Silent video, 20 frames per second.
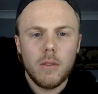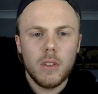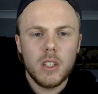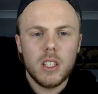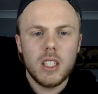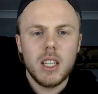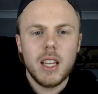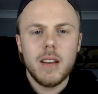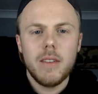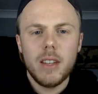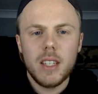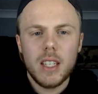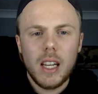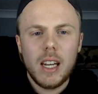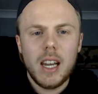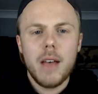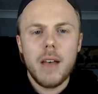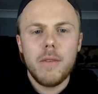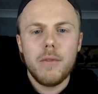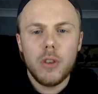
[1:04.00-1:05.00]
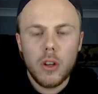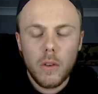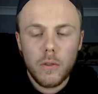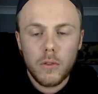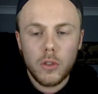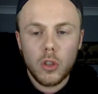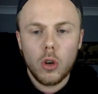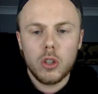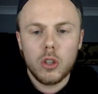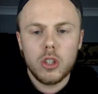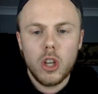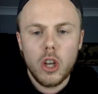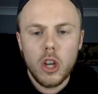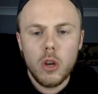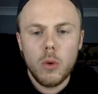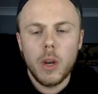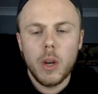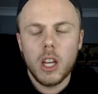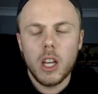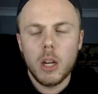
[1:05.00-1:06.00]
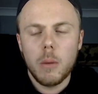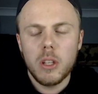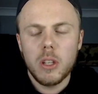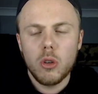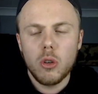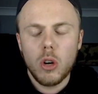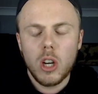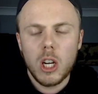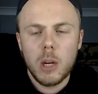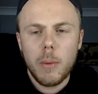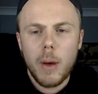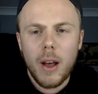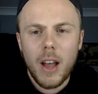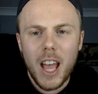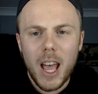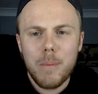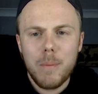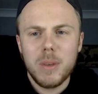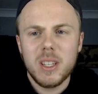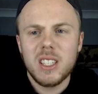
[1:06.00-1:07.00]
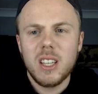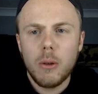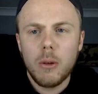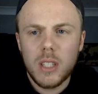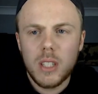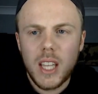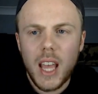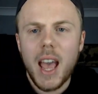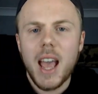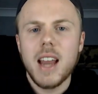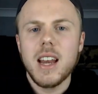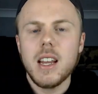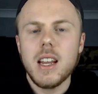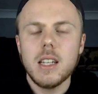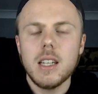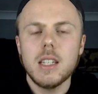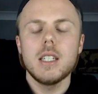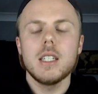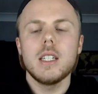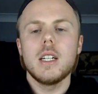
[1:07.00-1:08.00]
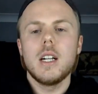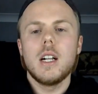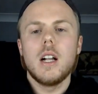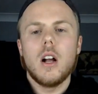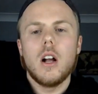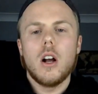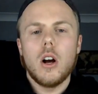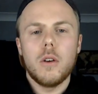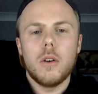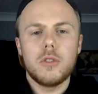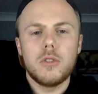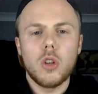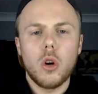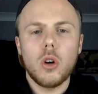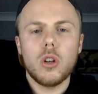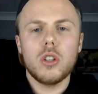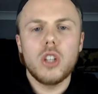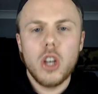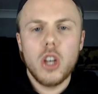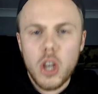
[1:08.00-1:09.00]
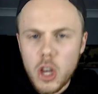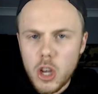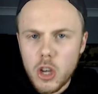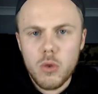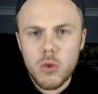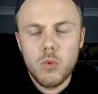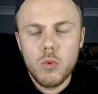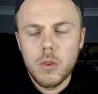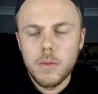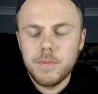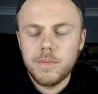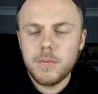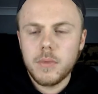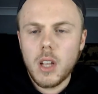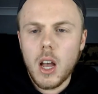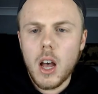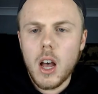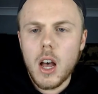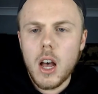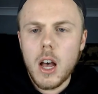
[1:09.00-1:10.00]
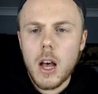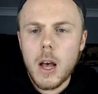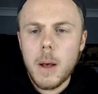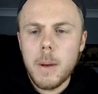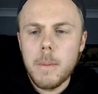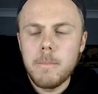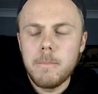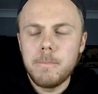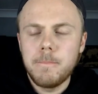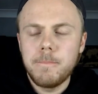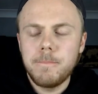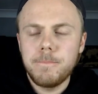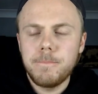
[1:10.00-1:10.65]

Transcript: for series 11 of Doctor Who. We're going to be talking about episode 10 of Doctor Who. And